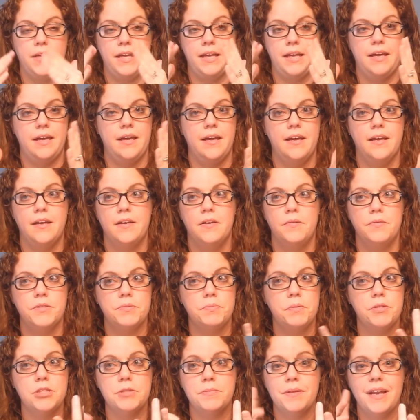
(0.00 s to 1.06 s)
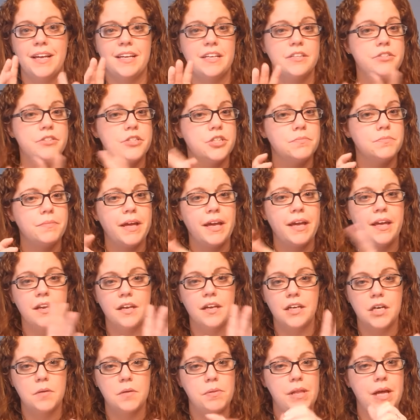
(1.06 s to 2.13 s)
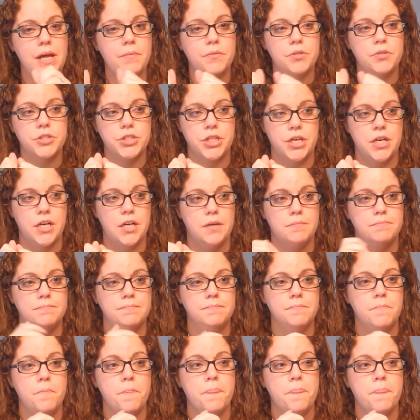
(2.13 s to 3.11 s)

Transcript: it was supposed to be like a two-man a couple hour job